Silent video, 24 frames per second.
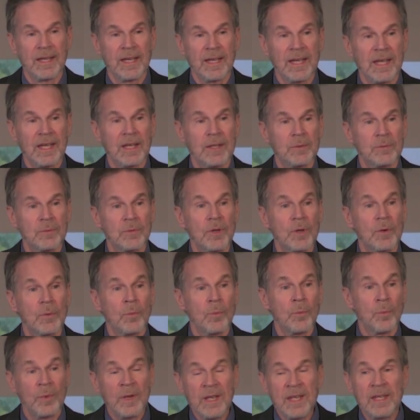And
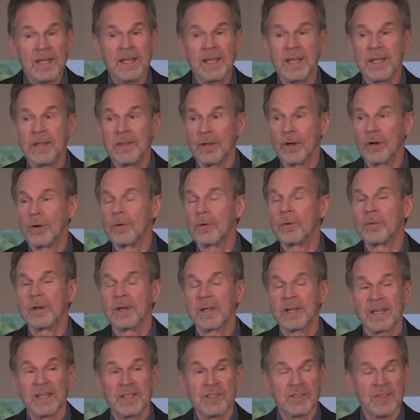we, though,
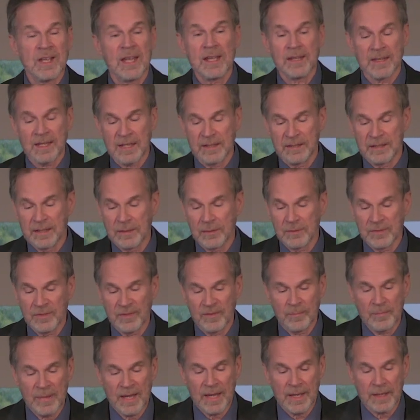can take that narrative
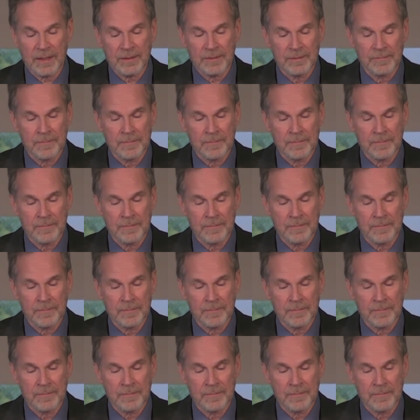back.